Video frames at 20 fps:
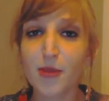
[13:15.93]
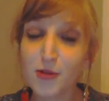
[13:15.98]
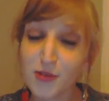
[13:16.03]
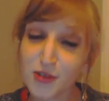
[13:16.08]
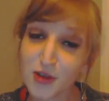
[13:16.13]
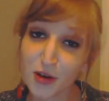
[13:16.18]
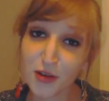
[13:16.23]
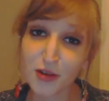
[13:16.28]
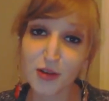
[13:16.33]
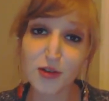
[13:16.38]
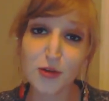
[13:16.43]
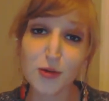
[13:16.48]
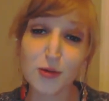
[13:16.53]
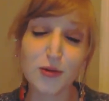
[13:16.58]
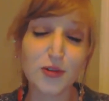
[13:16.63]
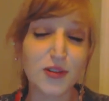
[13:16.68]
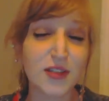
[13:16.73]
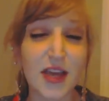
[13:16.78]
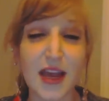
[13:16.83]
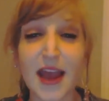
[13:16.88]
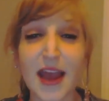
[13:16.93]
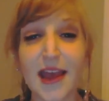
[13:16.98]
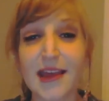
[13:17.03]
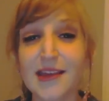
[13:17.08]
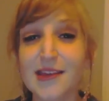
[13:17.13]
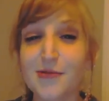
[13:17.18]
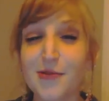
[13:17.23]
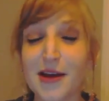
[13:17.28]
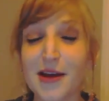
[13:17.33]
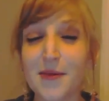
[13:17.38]
those are all the tools I
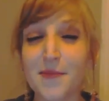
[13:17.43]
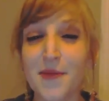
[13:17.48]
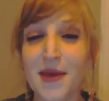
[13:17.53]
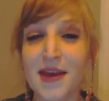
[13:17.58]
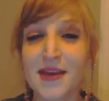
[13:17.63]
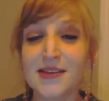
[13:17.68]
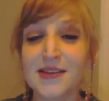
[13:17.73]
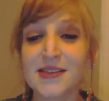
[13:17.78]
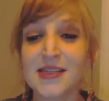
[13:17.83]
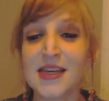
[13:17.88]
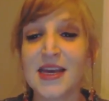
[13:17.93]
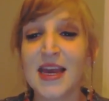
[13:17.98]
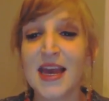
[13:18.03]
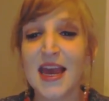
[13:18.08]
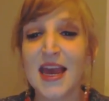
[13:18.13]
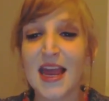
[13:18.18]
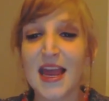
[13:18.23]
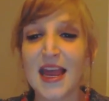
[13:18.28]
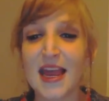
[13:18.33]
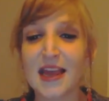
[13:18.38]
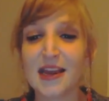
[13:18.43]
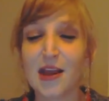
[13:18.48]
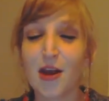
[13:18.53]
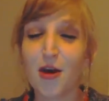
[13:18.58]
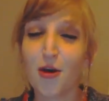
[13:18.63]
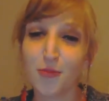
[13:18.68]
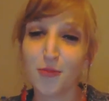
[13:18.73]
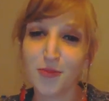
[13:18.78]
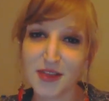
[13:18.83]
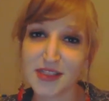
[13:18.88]
highly recommend, and I
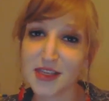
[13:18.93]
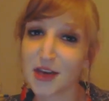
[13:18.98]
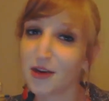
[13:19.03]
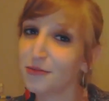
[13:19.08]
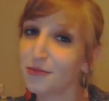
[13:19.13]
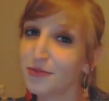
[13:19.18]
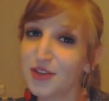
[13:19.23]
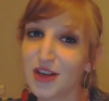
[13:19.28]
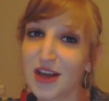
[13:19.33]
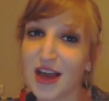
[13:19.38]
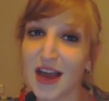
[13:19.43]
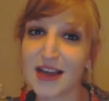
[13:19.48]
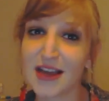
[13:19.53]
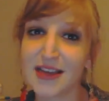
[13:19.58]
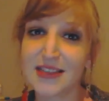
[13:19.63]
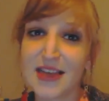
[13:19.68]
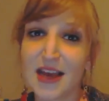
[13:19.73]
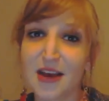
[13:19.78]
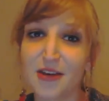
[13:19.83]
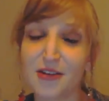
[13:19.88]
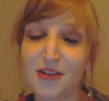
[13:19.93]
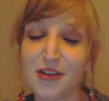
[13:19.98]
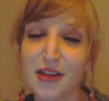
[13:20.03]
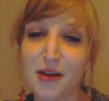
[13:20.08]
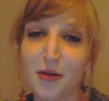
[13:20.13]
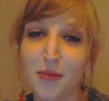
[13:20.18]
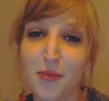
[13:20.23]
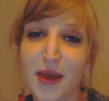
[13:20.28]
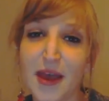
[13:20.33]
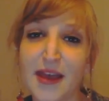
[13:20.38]
hope this helps you guys out a
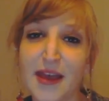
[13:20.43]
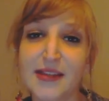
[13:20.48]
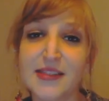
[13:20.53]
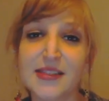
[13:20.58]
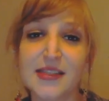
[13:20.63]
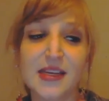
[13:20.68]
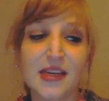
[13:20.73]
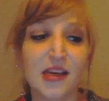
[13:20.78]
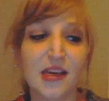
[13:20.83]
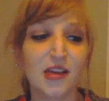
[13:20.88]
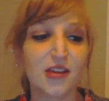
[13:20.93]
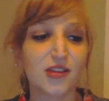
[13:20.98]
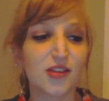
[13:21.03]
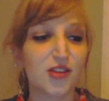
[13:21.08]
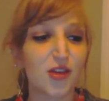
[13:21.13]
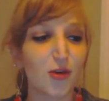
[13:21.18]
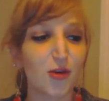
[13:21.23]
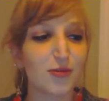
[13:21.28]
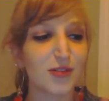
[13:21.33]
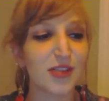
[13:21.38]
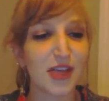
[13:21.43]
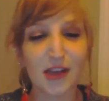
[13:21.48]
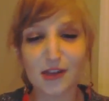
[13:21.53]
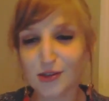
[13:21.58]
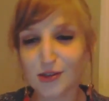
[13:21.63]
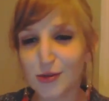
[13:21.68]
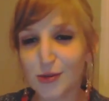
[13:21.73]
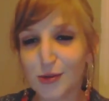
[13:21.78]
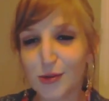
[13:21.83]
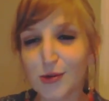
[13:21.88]
little bit. So
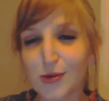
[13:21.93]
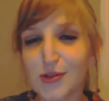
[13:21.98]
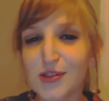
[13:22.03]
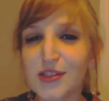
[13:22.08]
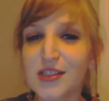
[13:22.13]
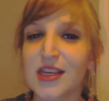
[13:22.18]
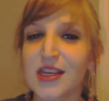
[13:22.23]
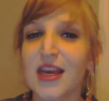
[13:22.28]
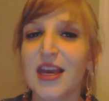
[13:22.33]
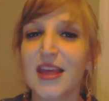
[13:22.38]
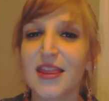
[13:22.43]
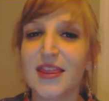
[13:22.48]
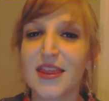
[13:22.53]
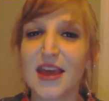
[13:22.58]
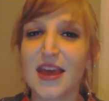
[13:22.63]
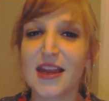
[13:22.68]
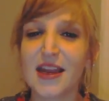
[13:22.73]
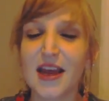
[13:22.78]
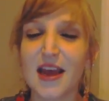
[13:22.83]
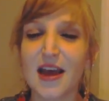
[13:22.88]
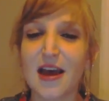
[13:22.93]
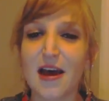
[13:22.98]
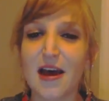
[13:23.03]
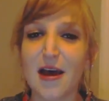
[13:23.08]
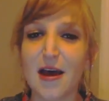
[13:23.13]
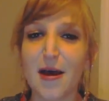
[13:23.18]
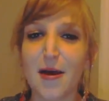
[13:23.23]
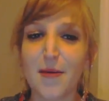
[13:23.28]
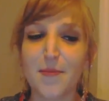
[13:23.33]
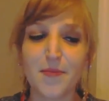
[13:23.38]
10 tools that
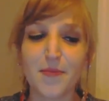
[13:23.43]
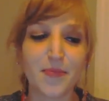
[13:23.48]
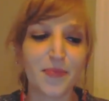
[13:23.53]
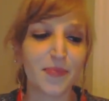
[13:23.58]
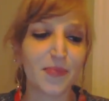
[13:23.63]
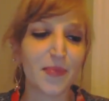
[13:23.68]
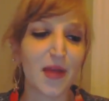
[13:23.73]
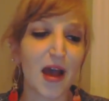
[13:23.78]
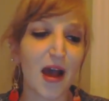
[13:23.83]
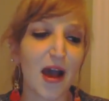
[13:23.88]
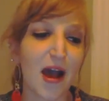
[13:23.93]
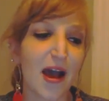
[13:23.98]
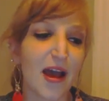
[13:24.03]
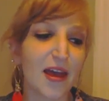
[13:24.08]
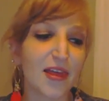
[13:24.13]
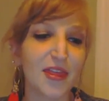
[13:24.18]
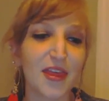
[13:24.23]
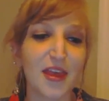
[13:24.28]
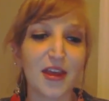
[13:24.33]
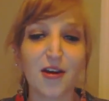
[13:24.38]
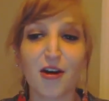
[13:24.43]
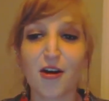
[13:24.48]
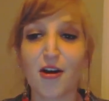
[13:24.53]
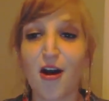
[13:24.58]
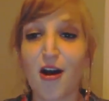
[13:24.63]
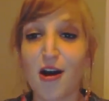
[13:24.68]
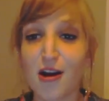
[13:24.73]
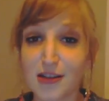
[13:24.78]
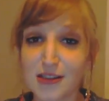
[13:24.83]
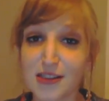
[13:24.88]
I think
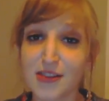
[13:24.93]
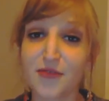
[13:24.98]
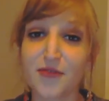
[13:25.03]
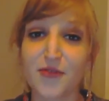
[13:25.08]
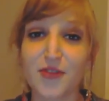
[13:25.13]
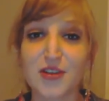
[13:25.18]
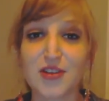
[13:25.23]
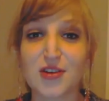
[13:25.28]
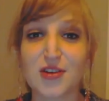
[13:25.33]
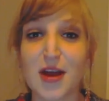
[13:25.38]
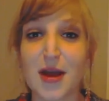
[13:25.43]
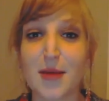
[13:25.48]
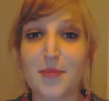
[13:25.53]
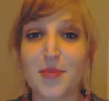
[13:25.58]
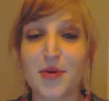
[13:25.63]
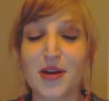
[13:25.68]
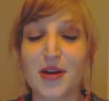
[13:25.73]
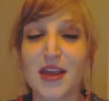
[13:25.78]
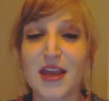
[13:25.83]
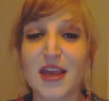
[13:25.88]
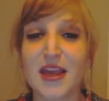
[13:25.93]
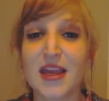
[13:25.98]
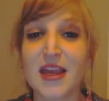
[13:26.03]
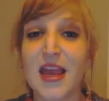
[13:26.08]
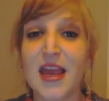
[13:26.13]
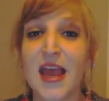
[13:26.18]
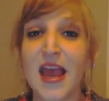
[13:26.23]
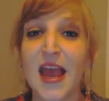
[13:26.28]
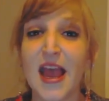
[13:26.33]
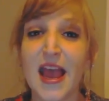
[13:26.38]
are awesome for
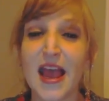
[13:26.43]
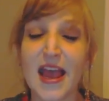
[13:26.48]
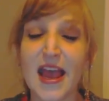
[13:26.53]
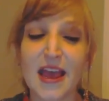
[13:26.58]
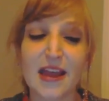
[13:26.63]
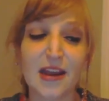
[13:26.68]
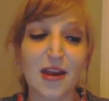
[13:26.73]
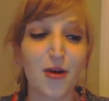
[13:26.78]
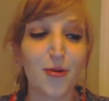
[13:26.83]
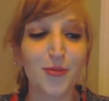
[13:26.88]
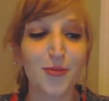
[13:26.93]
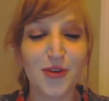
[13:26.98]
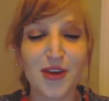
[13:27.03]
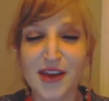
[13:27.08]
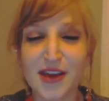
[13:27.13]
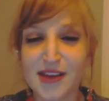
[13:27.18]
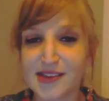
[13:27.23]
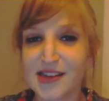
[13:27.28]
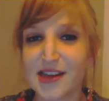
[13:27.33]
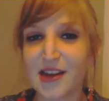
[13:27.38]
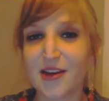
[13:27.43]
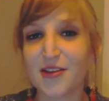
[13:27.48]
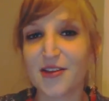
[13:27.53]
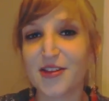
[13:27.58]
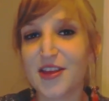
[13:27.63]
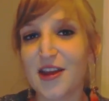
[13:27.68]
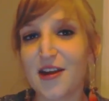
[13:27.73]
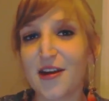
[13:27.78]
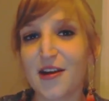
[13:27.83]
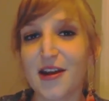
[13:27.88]
scrapbooking, and I hope you guys get
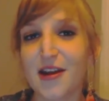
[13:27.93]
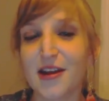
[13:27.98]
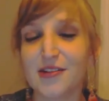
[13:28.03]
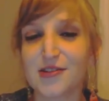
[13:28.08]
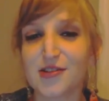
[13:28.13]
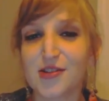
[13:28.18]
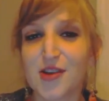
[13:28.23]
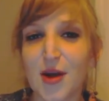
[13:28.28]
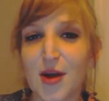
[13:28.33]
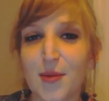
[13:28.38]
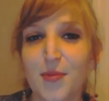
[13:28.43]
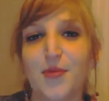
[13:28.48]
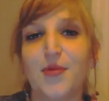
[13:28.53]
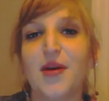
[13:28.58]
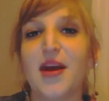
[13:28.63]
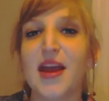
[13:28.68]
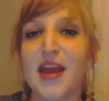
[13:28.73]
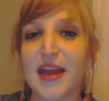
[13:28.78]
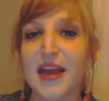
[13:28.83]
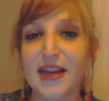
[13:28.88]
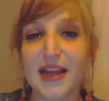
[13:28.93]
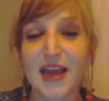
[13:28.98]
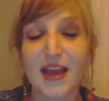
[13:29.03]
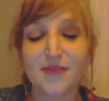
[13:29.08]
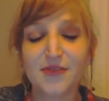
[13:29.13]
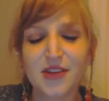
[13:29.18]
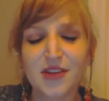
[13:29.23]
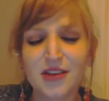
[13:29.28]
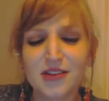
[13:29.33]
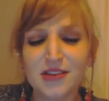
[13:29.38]
out there and scrap away and
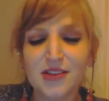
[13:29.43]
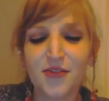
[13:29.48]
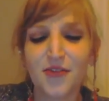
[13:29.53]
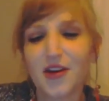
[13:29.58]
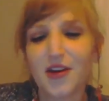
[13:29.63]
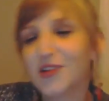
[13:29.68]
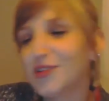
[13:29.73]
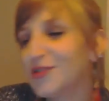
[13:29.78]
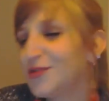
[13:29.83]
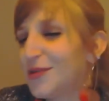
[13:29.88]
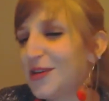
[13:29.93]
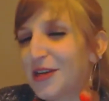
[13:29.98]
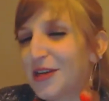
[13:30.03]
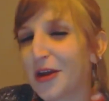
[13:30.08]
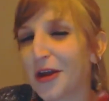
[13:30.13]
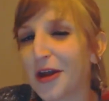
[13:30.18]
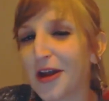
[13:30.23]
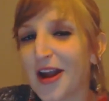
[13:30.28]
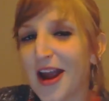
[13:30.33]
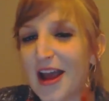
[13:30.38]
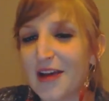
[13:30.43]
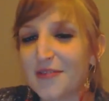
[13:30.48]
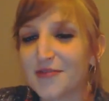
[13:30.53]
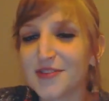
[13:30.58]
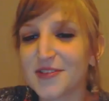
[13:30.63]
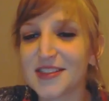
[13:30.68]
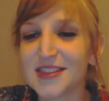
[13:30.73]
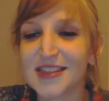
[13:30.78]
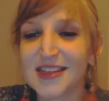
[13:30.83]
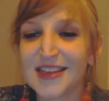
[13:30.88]
have tons of fun doing your
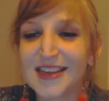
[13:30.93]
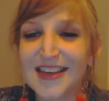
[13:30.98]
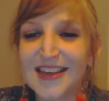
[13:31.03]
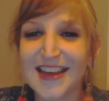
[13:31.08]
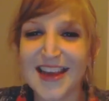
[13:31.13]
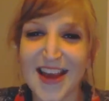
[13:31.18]
crafts.